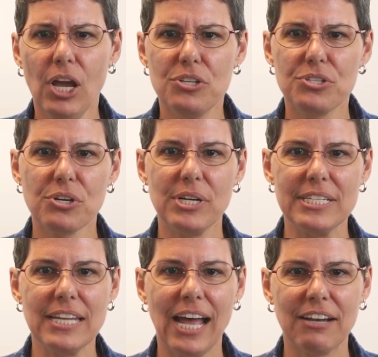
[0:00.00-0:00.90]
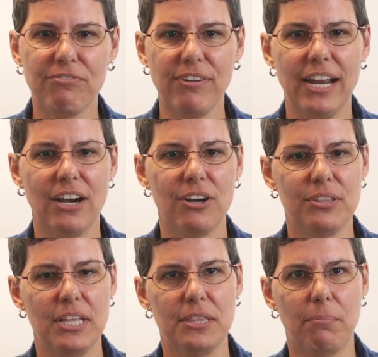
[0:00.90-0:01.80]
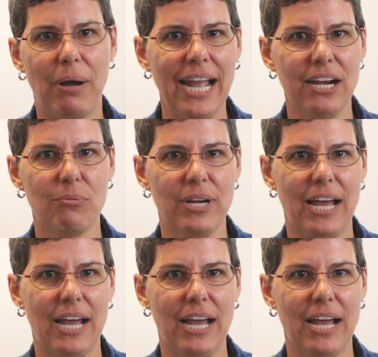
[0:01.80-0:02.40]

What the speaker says: So it's not fair that the buyer would